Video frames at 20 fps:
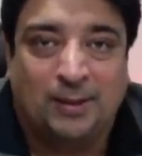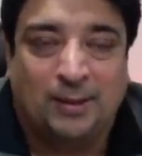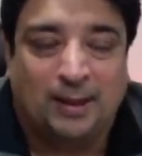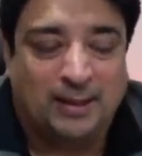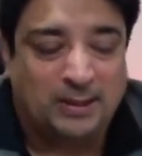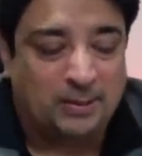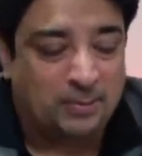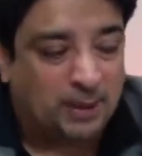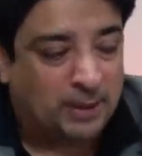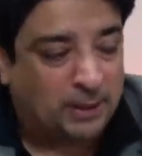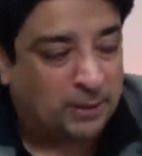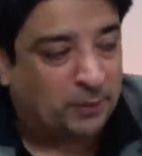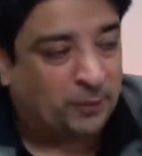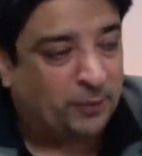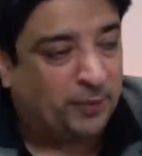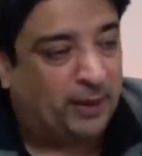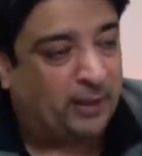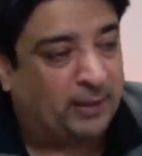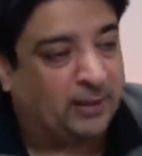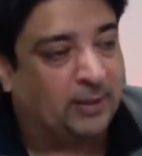As a matter of
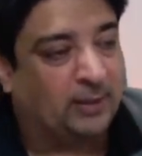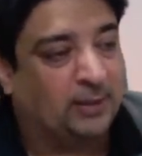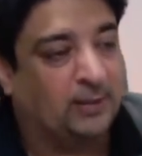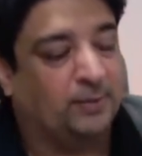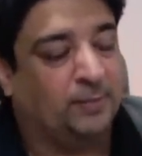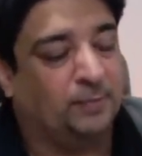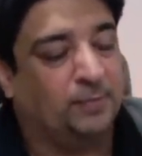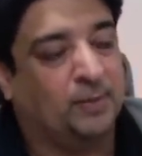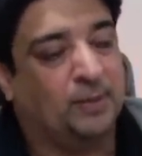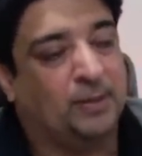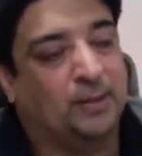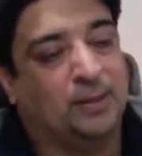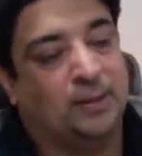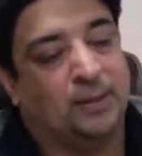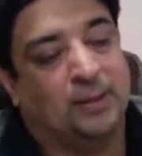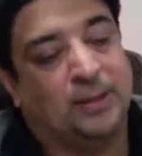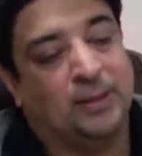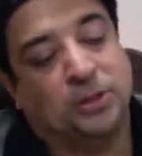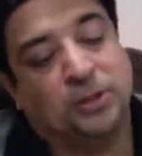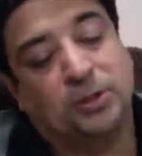fact,
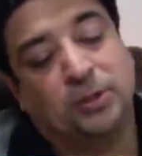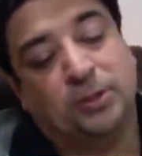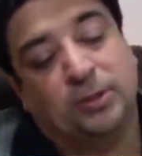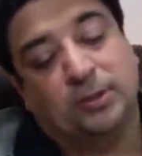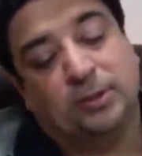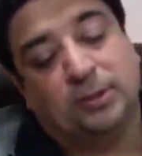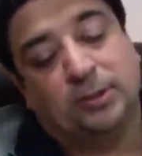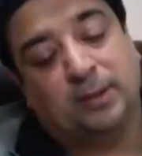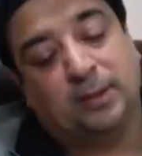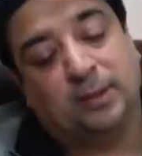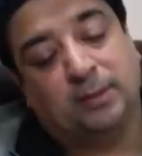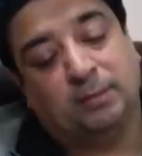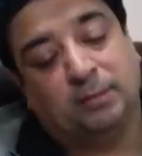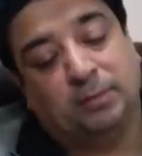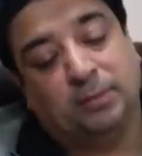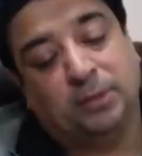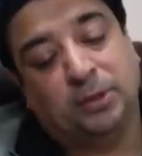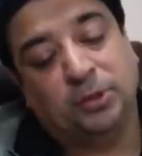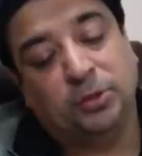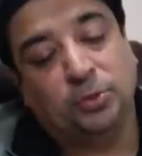this
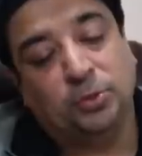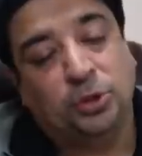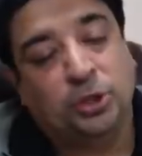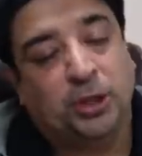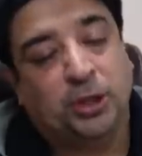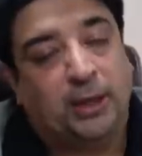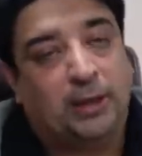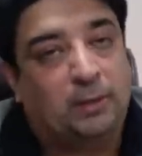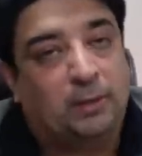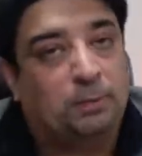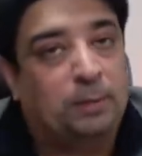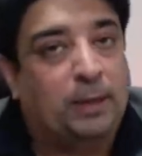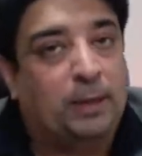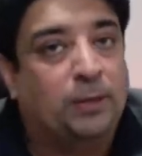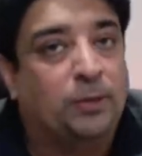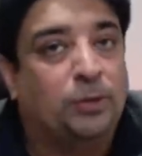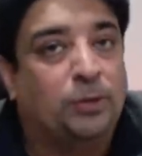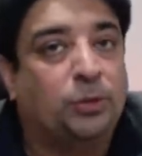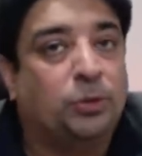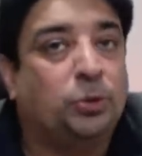new channel, Being
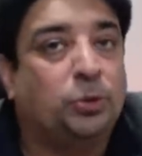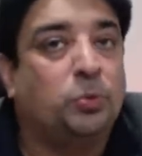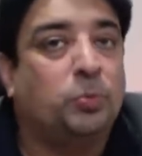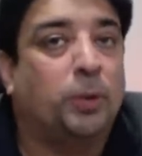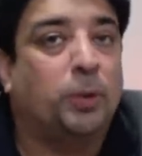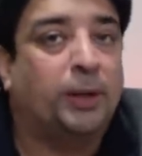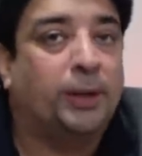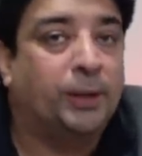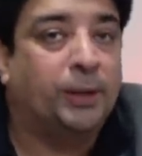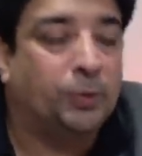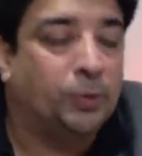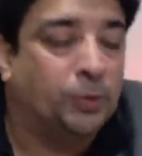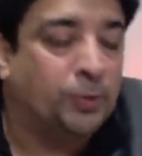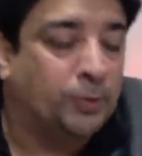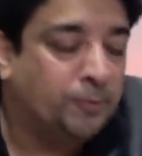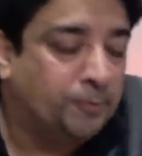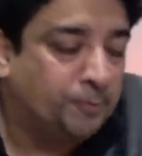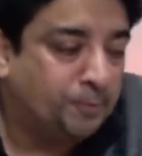Guru 2.0,